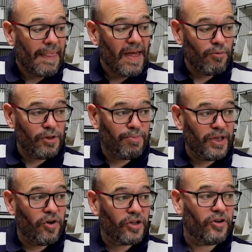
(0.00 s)
And that will
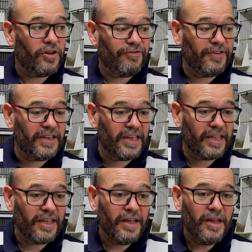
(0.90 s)
be on colour
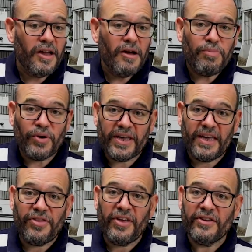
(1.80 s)
feeding. But
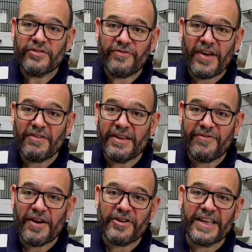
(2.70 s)
Keith has very,
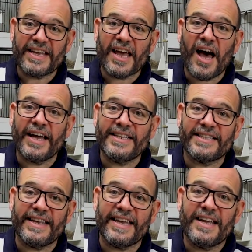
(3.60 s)
very
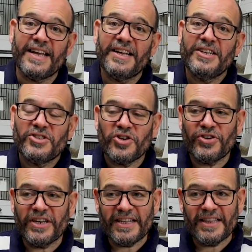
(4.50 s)
kindly
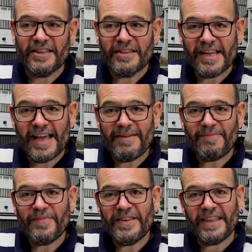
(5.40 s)
done a little uh,
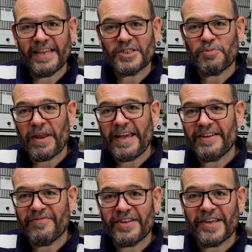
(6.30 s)
little
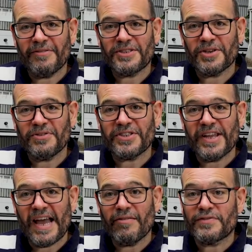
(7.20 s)
explainer video to
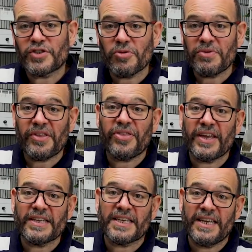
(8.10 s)
us now of some of the
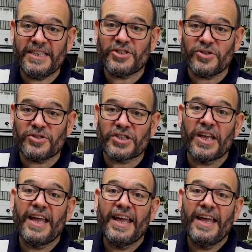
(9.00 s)
things he
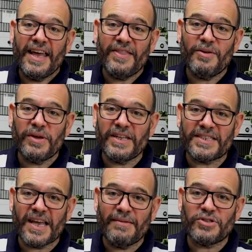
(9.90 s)
does in the
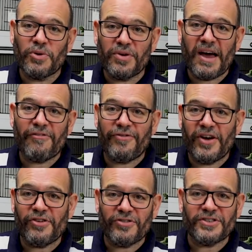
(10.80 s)
meantime. So without
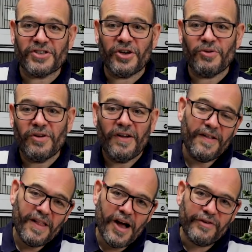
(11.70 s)
further ado,
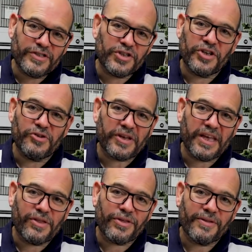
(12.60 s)
over to you,
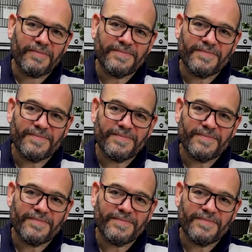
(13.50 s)
Keith.